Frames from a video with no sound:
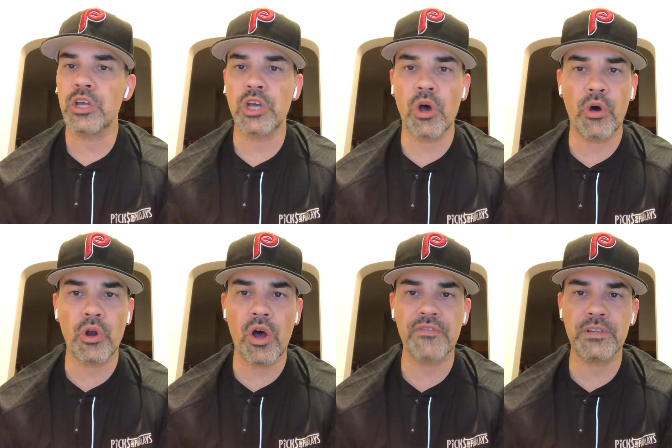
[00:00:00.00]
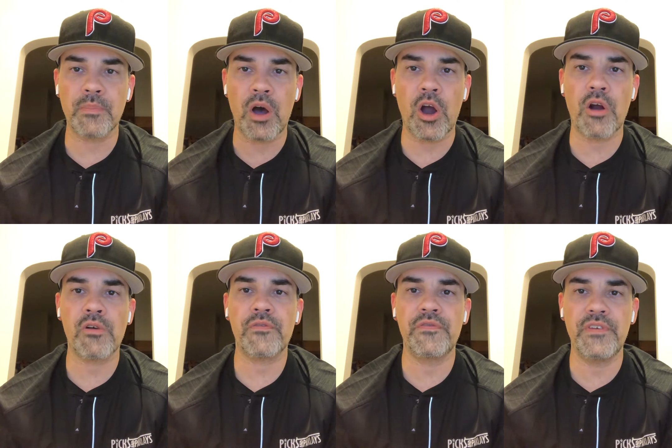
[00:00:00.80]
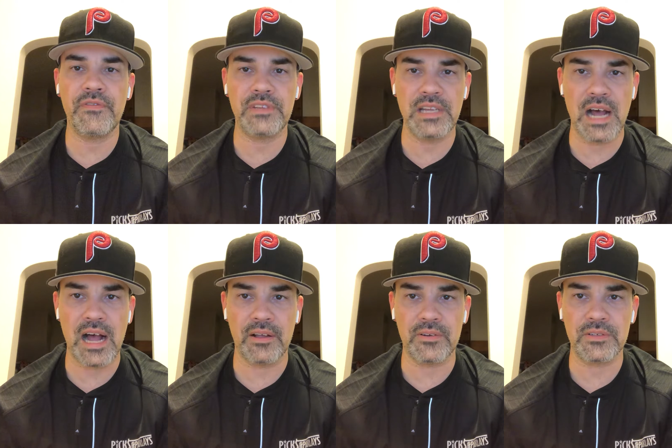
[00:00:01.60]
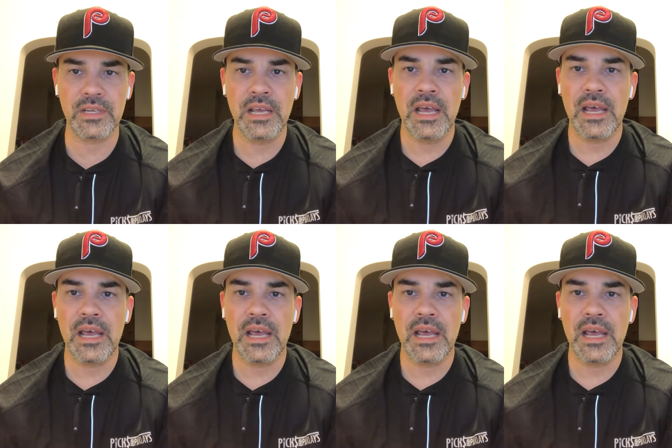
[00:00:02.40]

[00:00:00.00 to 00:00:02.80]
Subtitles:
going off tomorrow, $50.